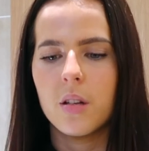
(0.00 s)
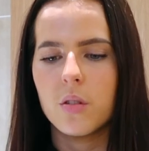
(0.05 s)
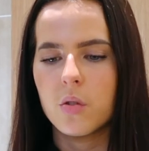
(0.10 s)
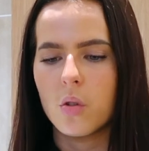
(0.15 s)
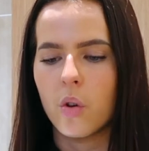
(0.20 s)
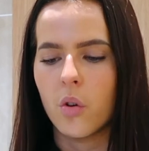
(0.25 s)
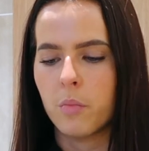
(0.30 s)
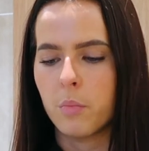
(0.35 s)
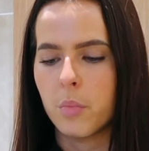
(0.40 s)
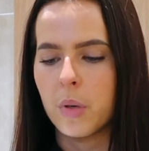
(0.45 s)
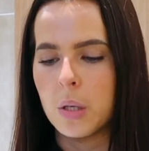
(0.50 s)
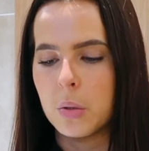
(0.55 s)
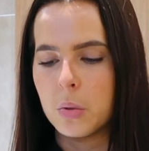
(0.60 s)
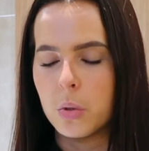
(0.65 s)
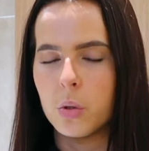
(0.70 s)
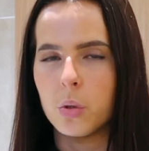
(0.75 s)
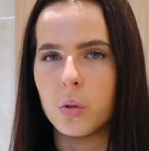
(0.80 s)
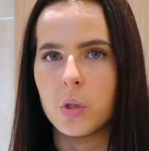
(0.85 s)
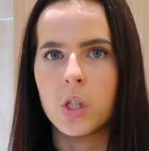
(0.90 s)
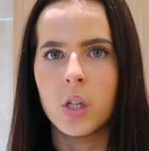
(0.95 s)
sort of
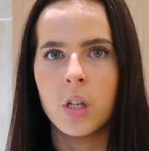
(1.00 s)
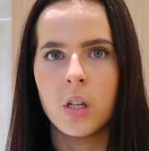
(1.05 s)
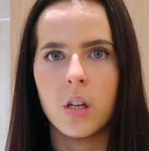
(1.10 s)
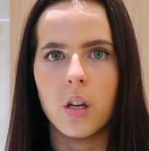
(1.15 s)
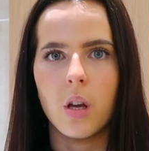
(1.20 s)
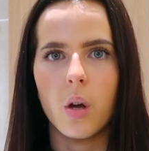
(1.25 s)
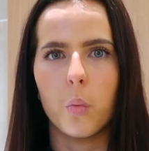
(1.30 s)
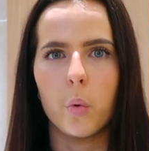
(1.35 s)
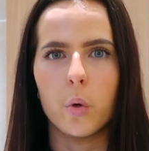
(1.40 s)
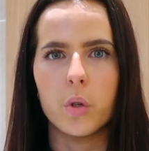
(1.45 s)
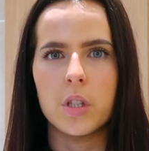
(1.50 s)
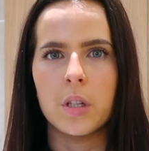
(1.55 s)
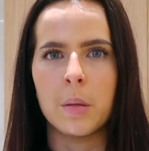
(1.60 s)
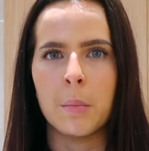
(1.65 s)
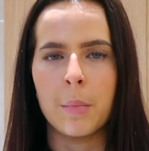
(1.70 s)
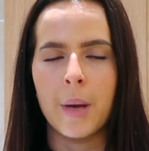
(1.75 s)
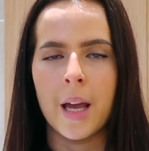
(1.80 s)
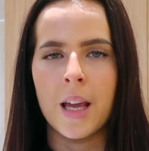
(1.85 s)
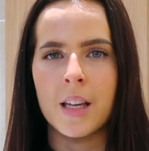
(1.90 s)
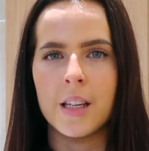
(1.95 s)
build a
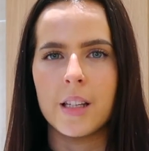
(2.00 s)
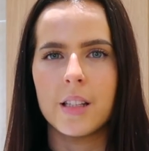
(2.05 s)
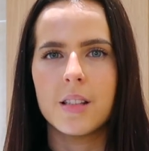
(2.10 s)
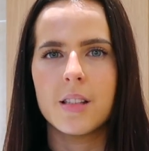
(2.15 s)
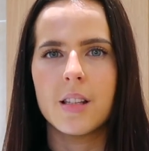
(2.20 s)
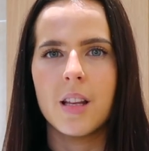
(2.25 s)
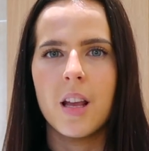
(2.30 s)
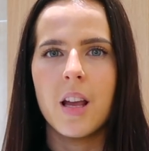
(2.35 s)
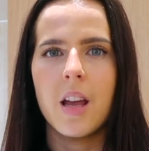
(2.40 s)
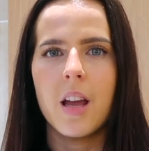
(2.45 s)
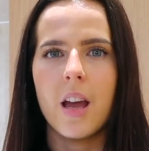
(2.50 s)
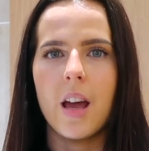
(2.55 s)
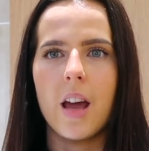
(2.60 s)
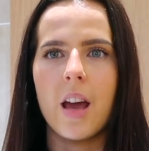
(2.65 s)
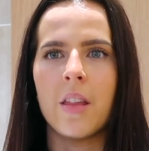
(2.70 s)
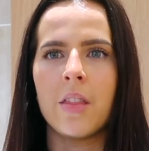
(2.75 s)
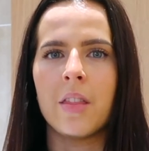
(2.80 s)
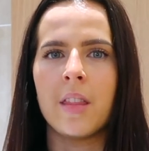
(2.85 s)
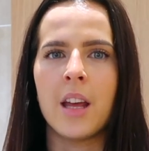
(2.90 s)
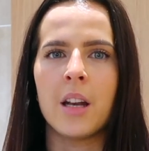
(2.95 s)
wooden base
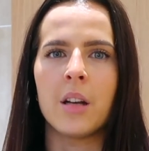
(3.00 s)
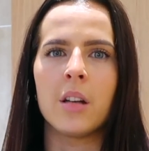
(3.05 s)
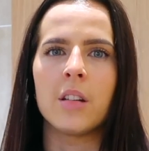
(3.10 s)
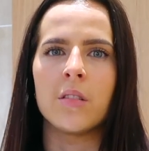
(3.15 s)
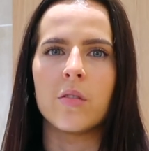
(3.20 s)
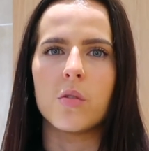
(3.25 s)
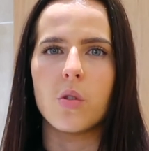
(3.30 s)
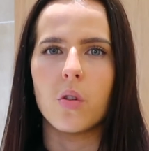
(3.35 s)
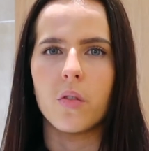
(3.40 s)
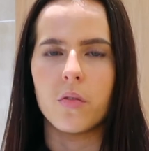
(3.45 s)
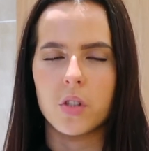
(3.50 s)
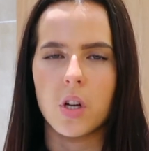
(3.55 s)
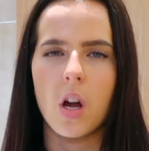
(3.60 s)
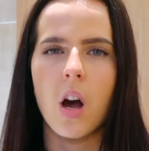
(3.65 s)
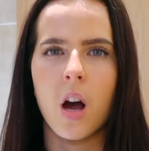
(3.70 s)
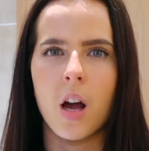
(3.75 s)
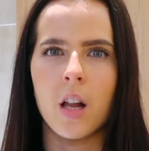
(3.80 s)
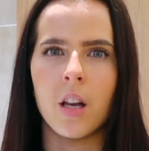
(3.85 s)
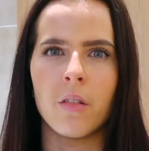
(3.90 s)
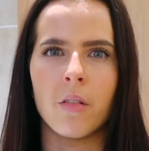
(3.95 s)
and then sort of
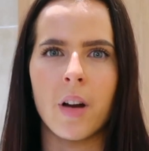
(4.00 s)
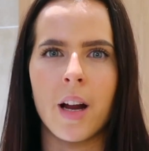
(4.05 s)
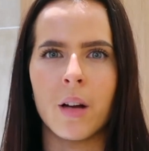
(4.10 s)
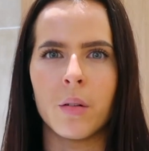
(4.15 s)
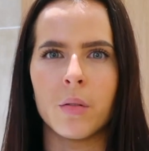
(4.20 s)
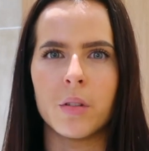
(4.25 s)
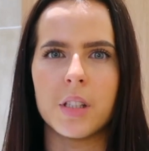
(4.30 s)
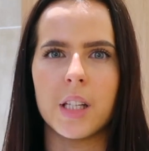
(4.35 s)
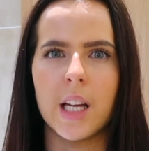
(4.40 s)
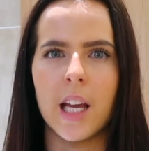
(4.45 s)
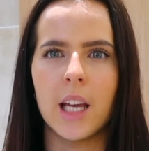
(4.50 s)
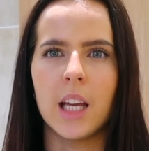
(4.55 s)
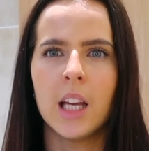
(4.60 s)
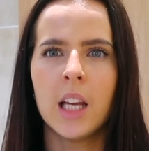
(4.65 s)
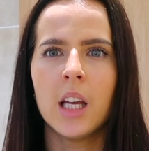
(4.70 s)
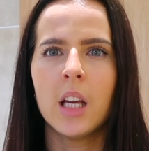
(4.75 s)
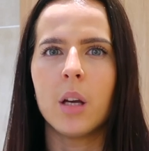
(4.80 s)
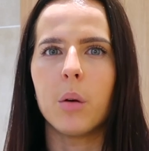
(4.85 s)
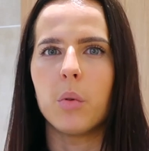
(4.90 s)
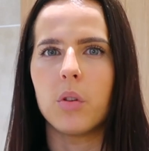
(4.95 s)
tile around it
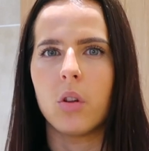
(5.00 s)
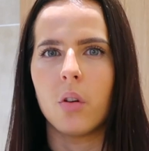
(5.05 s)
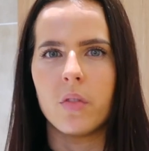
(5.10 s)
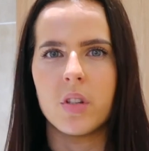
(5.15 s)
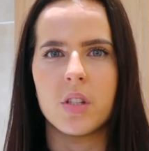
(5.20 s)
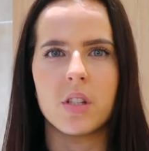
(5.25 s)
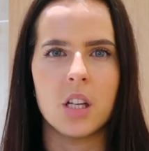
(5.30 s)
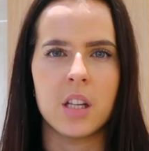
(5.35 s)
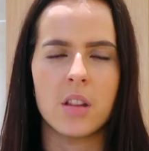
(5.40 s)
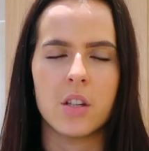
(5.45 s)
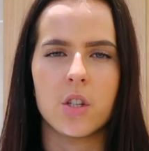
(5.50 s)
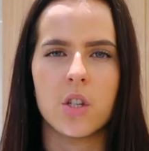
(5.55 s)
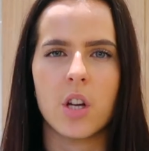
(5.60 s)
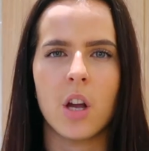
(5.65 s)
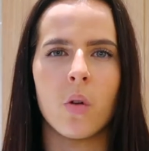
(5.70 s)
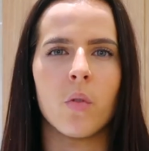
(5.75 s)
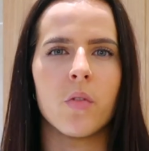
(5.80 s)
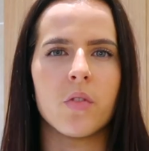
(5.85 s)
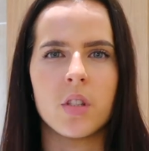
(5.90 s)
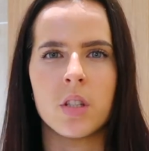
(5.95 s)
with obviously the
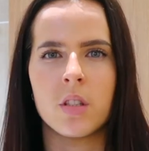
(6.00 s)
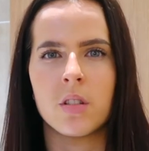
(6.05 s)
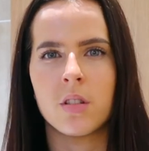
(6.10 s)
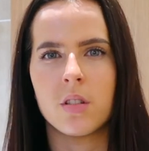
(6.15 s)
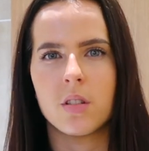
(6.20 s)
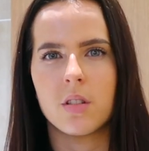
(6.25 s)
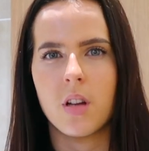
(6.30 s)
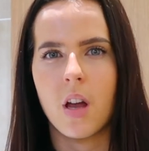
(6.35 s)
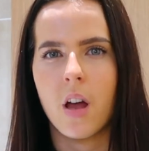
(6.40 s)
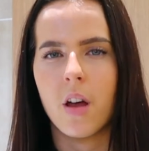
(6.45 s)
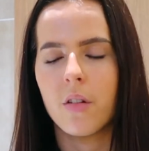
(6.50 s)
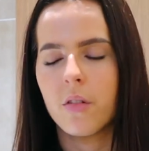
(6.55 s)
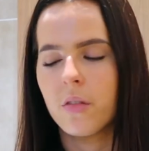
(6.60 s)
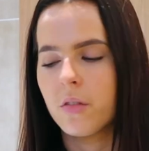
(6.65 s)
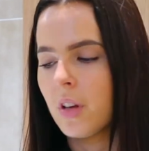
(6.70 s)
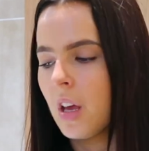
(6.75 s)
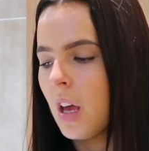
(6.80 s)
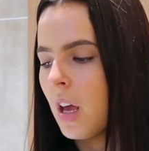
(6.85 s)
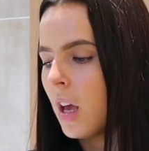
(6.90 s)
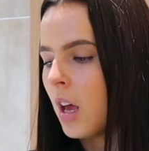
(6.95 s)
shelves and stuff,
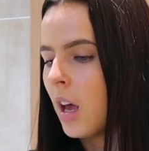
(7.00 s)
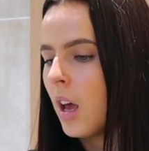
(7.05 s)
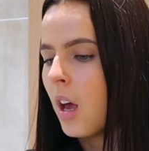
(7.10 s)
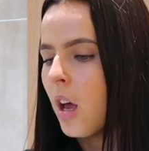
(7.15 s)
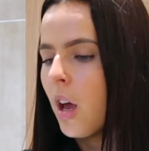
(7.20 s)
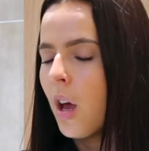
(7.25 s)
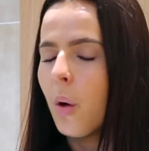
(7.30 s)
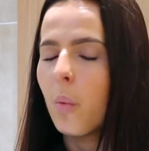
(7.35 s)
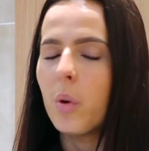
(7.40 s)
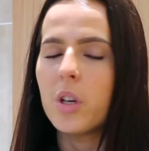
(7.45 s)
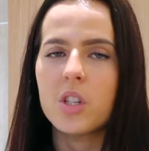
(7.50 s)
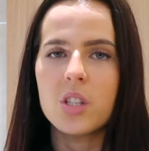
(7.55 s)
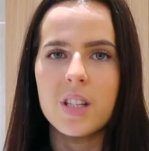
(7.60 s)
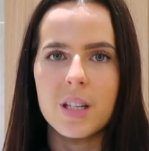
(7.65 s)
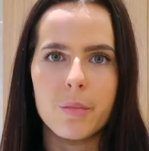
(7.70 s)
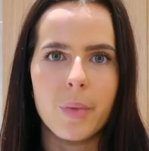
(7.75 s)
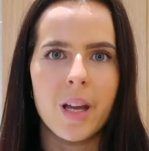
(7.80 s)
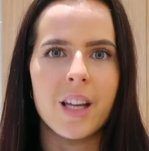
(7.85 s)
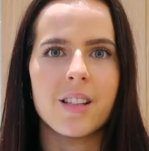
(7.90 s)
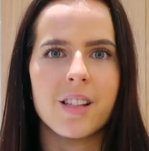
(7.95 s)
which
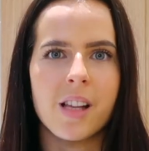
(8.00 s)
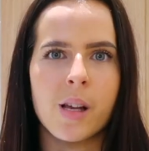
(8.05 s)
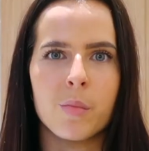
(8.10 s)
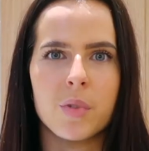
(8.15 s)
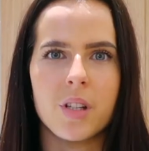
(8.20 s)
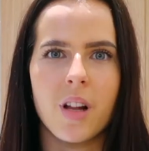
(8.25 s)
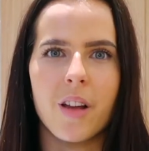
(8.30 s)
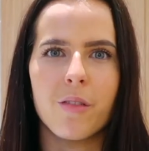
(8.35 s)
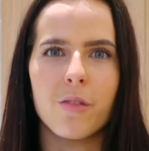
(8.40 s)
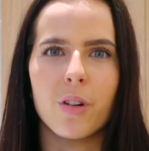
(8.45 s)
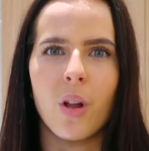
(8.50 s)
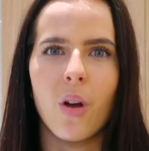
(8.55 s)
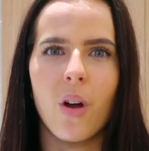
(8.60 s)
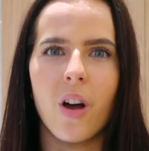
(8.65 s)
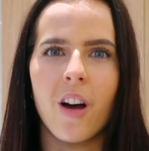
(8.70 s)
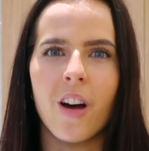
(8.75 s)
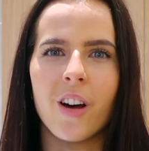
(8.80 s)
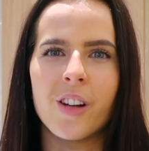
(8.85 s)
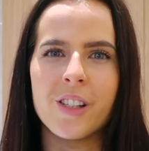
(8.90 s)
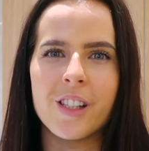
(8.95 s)
did make Sam's life a lot
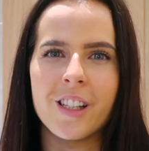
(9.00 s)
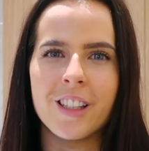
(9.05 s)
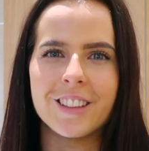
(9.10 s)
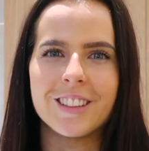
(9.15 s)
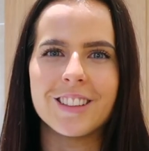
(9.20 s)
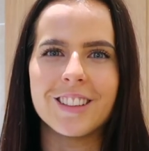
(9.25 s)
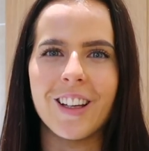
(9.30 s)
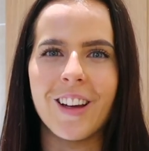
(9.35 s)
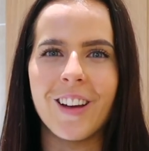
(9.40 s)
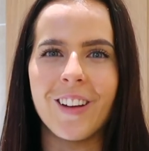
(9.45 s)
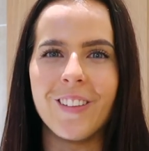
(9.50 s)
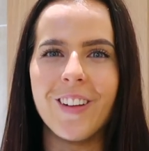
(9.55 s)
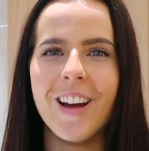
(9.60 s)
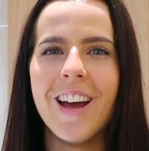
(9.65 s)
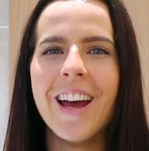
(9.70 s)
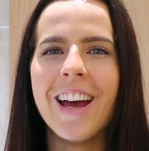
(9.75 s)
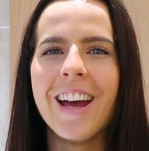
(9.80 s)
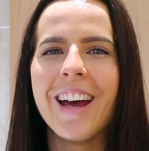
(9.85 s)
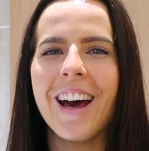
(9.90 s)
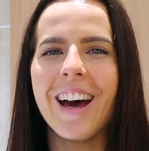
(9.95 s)
harder, so
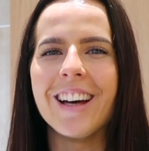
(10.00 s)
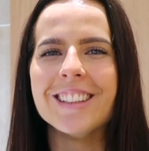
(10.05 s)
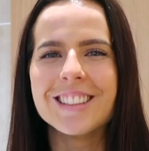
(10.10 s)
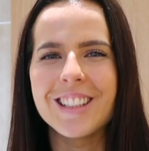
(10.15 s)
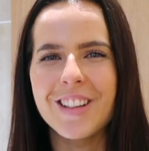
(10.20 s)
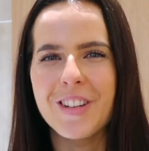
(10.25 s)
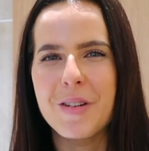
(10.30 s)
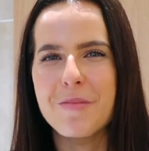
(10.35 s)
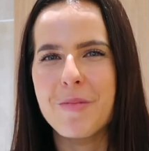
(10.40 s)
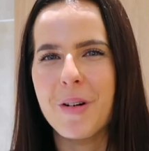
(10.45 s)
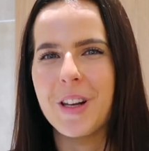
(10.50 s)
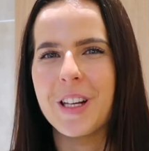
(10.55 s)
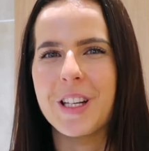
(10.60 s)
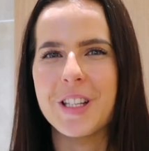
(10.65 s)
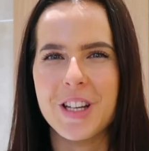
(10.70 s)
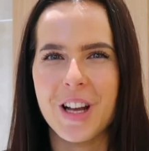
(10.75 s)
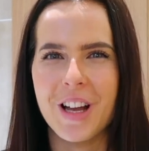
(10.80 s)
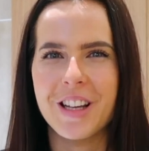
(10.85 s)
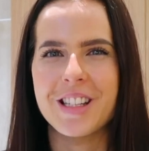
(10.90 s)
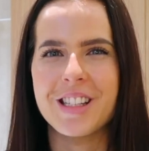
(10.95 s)
I do
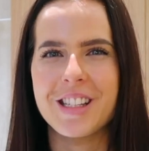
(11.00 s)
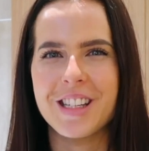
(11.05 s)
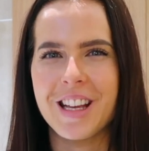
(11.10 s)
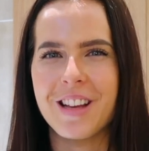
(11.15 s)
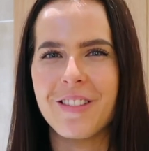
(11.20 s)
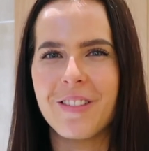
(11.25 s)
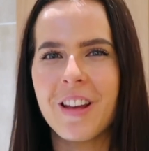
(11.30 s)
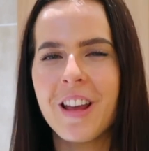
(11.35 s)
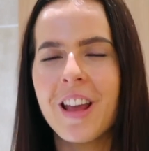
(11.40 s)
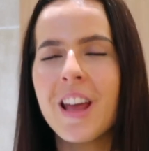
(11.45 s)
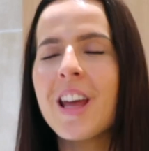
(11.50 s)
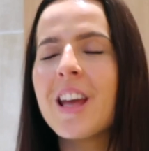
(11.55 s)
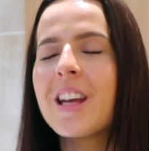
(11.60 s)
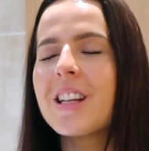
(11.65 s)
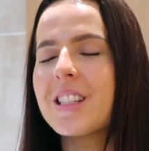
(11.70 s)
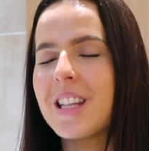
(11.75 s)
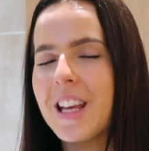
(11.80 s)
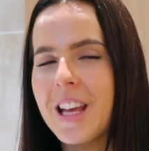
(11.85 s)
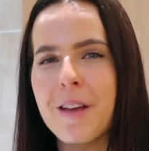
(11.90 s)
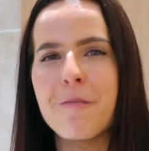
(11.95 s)
apologise
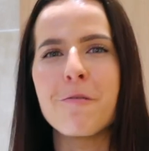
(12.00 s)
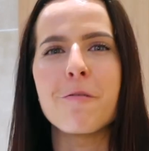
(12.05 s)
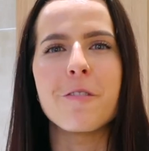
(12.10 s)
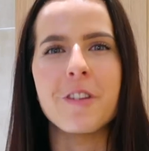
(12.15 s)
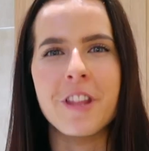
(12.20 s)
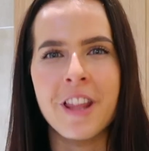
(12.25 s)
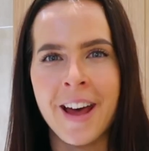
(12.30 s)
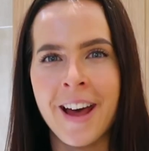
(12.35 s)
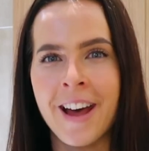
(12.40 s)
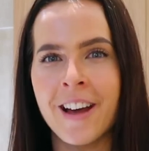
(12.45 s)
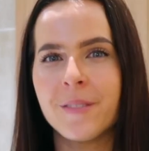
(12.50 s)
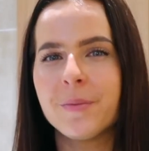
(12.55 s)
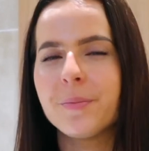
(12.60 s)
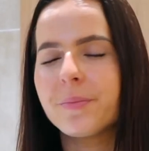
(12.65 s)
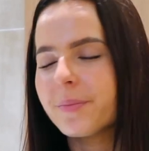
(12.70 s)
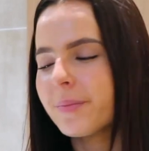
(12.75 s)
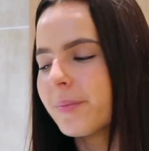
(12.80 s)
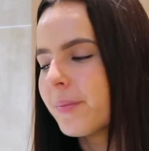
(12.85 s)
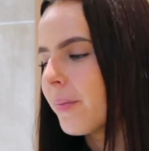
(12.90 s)
to him for that.